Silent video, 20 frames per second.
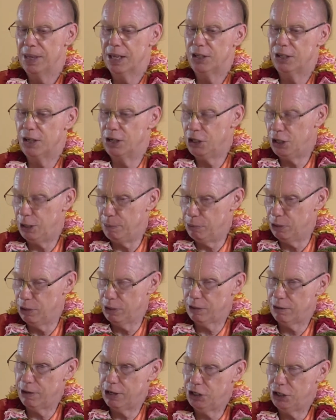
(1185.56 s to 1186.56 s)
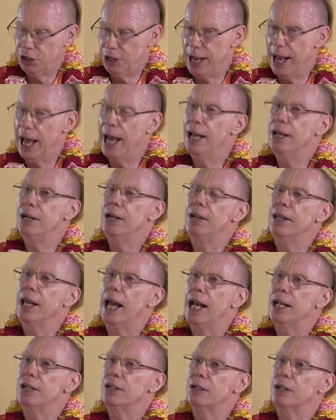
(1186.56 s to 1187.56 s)
So she put Krishna under
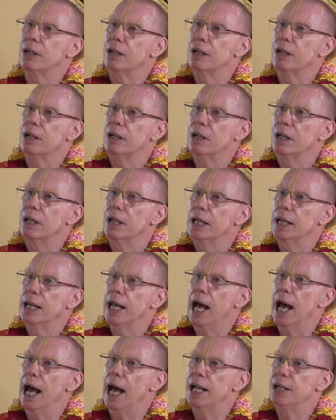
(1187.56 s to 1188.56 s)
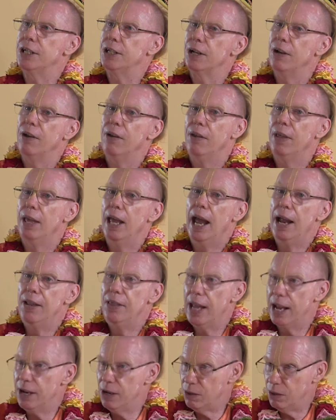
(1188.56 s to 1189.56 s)
that cart and
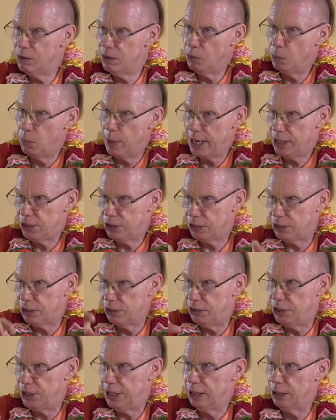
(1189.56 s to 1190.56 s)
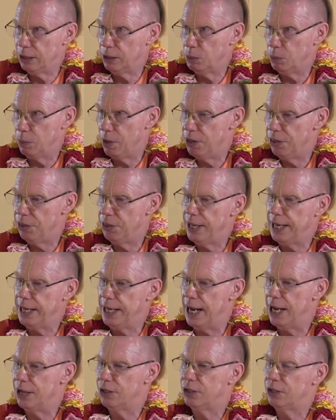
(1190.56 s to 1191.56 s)
then went to deal with the
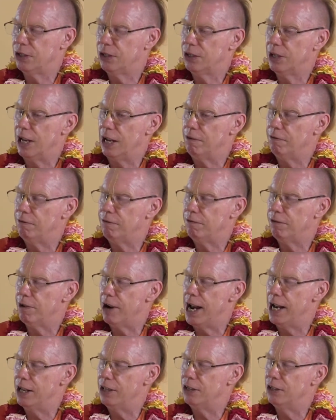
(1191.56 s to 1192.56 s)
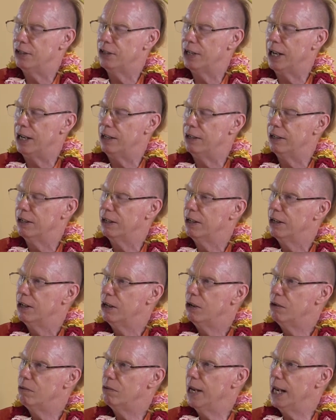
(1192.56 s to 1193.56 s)
guests and friends
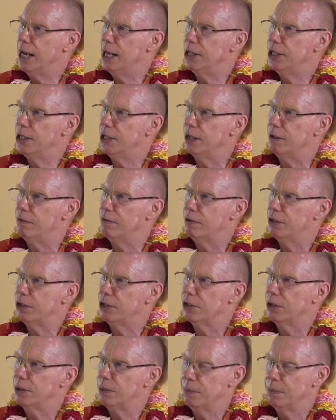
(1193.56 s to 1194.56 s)
and relatives.